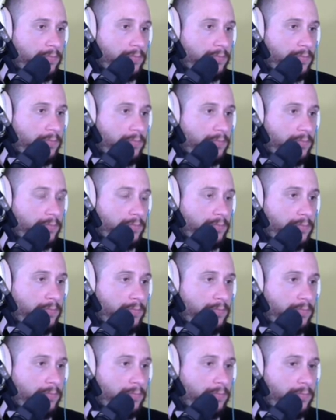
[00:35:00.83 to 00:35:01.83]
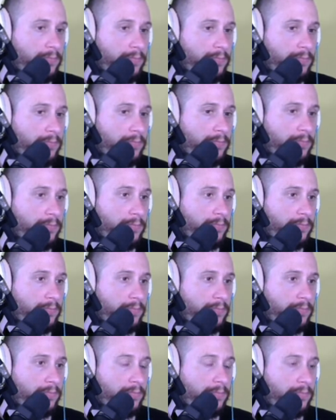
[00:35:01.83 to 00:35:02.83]

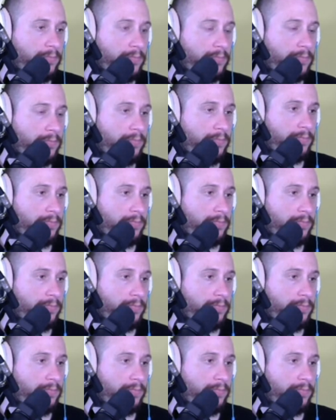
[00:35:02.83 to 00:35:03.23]
The person shown says nothing.